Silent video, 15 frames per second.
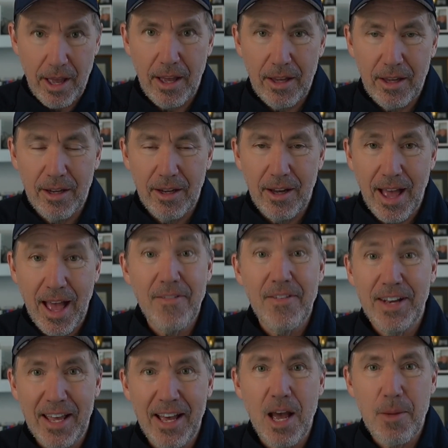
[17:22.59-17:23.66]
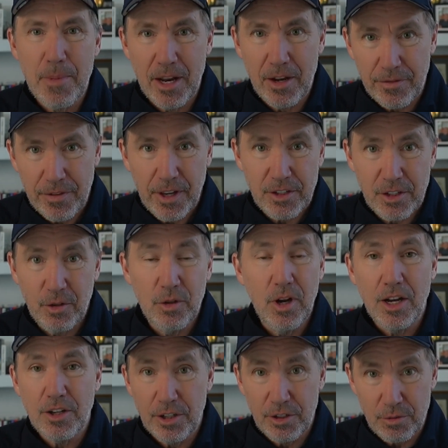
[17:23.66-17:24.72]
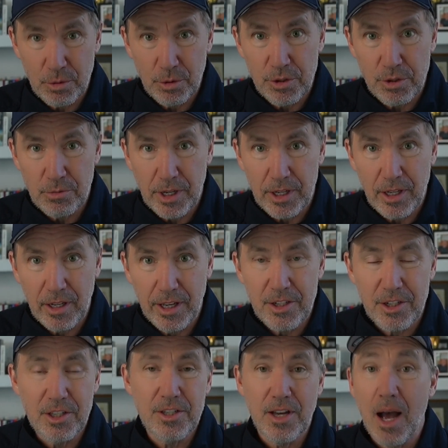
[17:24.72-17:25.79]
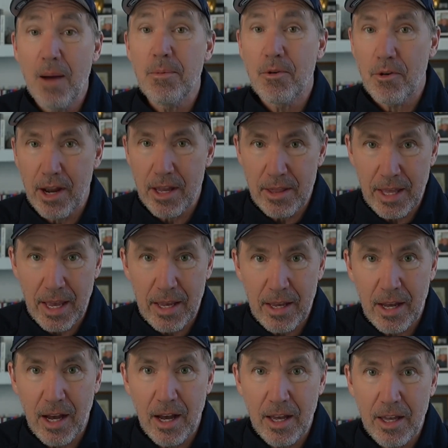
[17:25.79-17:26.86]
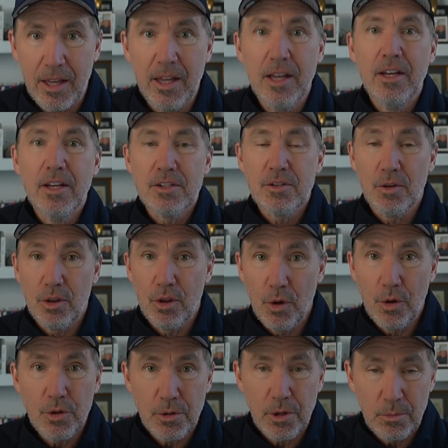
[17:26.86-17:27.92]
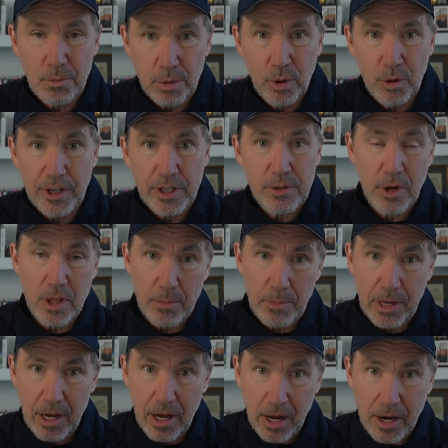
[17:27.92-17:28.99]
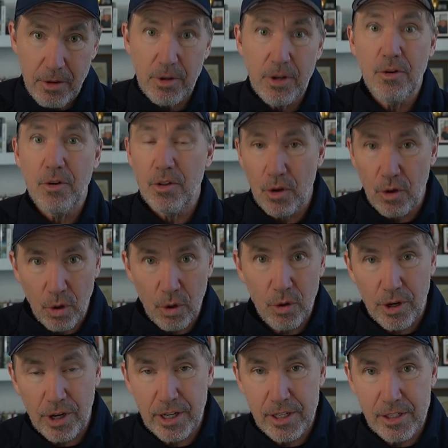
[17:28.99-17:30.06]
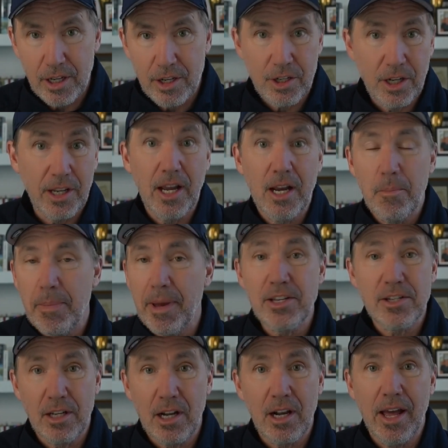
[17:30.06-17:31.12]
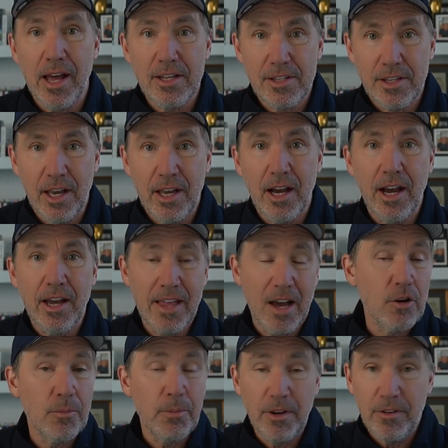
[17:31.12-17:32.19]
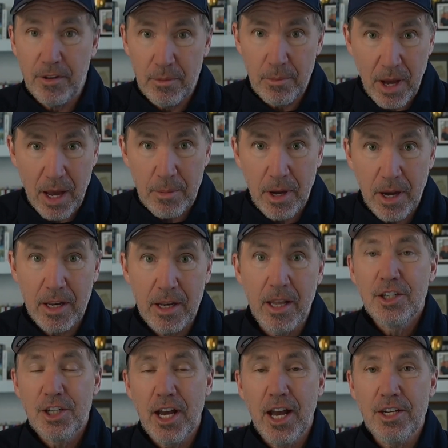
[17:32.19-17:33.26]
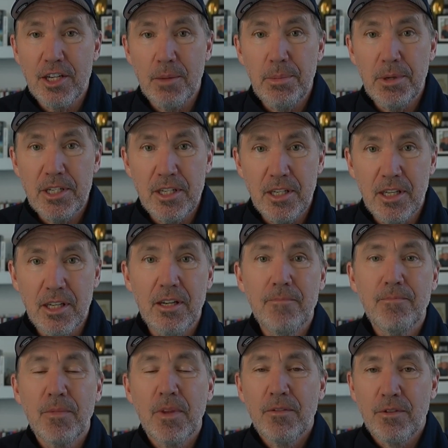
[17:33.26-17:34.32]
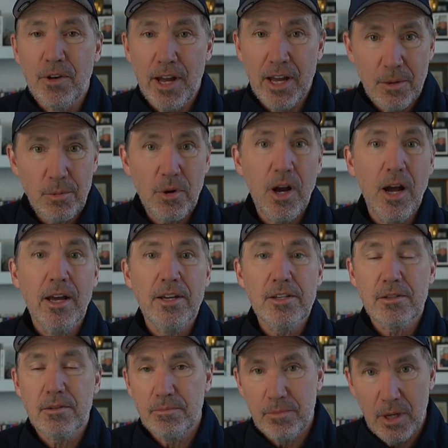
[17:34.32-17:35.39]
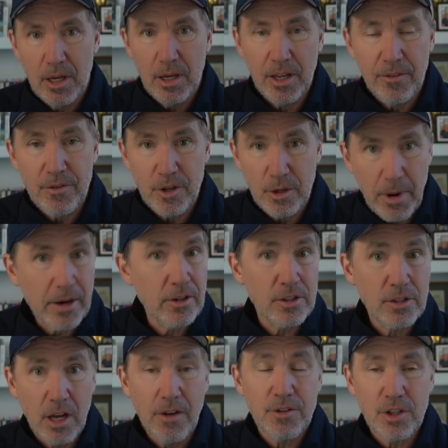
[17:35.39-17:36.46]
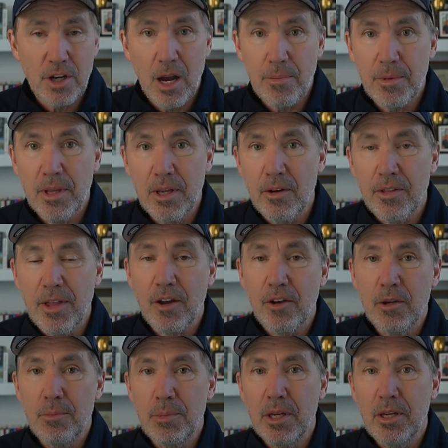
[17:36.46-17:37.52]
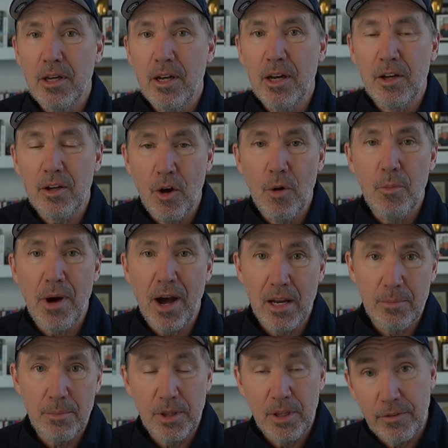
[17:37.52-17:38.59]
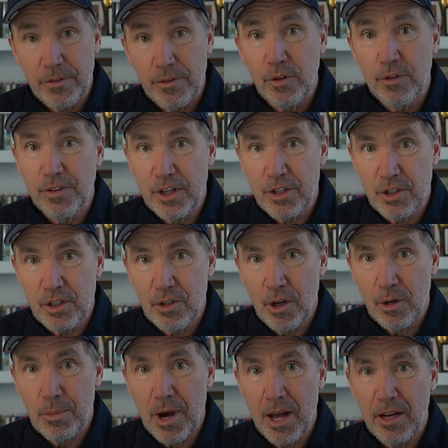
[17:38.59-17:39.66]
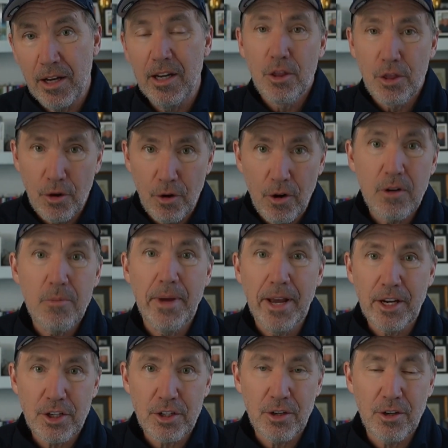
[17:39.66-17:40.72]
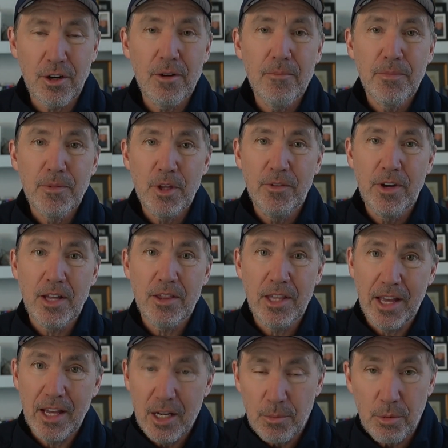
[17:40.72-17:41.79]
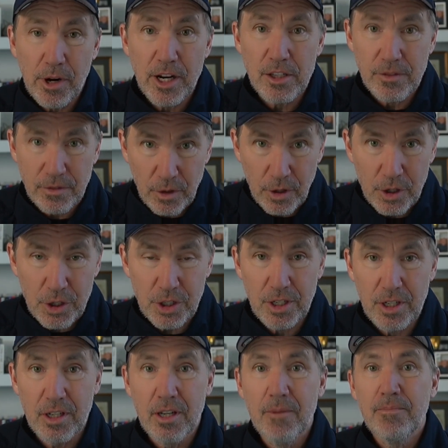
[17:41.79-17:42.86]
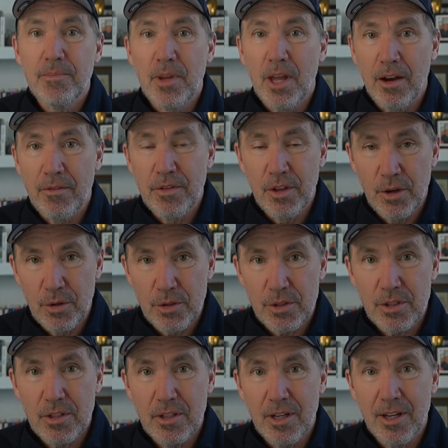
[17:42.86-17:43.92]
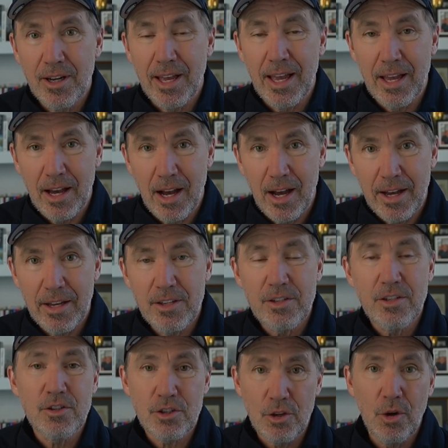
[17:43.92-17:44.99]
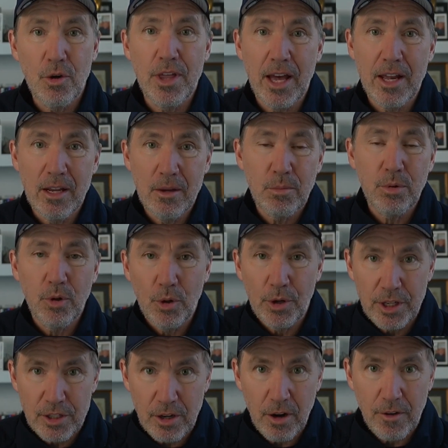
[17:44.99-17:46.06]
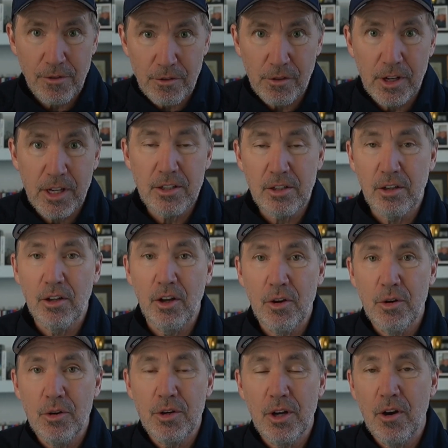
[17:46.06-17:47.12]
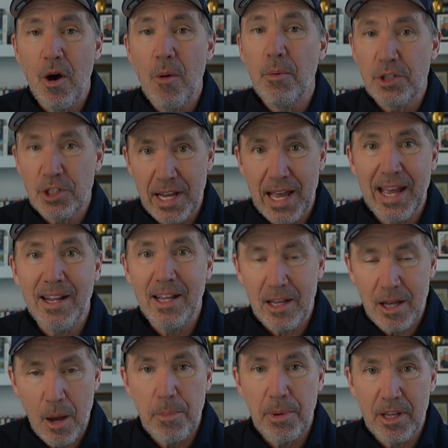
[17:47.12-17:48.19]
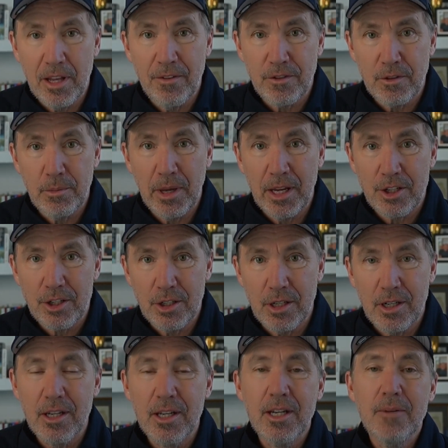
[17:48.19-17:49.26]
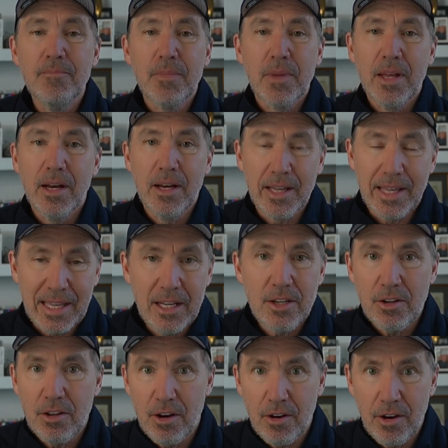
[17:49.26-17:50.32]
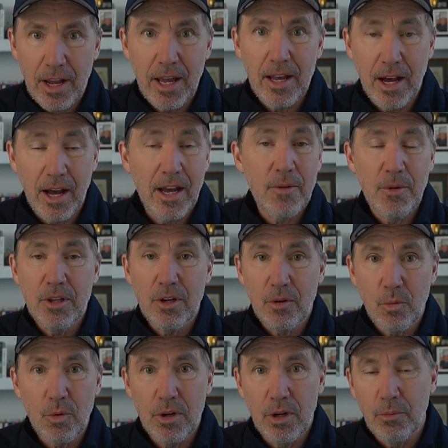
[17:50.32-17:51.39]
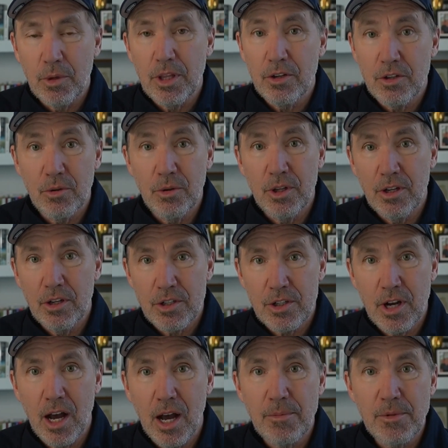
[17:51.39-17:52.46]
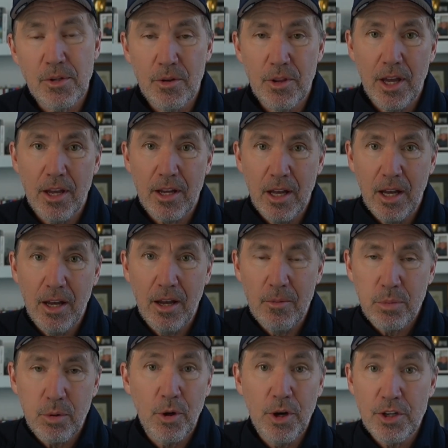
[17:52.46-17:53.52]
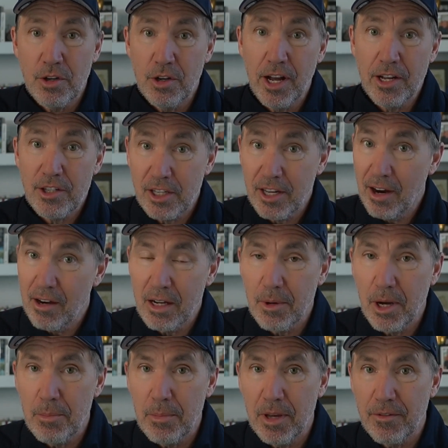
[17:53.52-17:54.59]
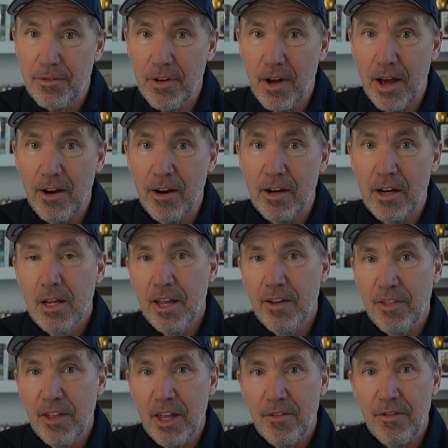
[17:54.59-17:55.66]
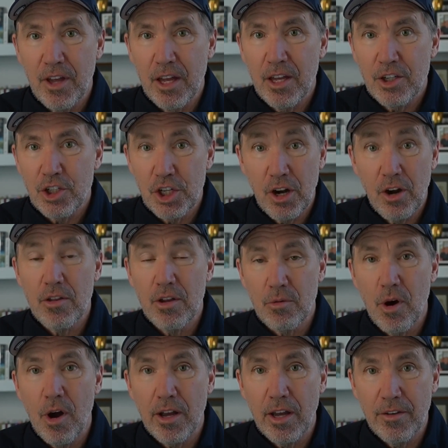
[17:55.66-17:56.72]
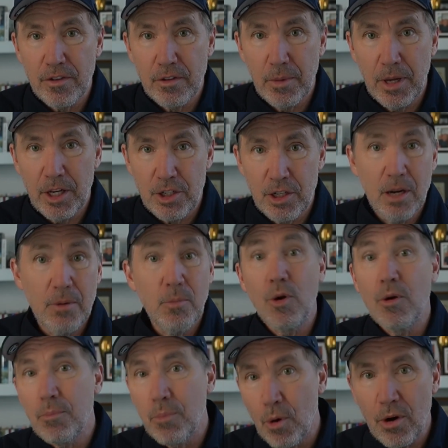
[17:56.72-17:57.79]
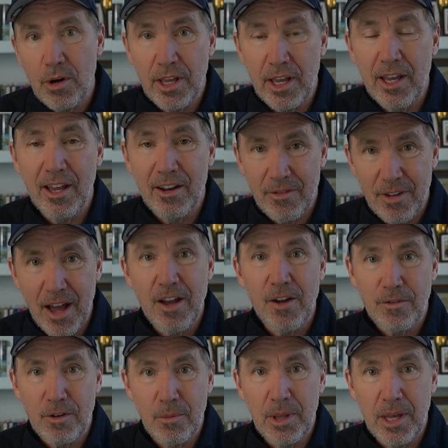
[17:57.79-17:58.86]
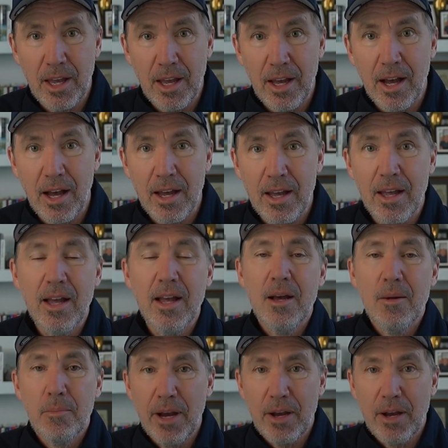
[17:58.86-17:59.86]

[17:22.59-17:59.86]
Have an AI manifesto, not just rules and regulations. Upgrade the AI so those employees, whether it be 100 or the whole organization, get a best of class AI. That would be, in my mind, ChatGPT for enterprise. If you're a Microsoft shop, that could be a Copilot, but the full featured Copilot. Third, make sure you've got the enterprise version of those AIs so that employees are free to load almost any company information into their AI when they're doing their job, so that employees are not scared about being fired if they share the wrong information, and more importantly, can get value from the AI by